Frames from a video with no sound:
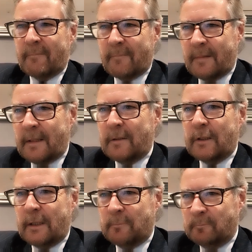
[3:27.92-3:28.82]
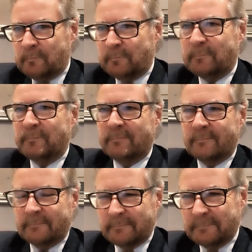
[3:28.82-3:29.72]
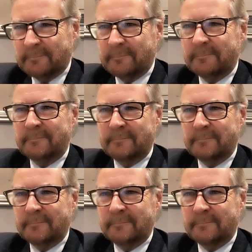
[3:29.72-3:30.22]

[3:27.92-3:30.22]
I think we're all yep. sitting this one out, but we're all ready to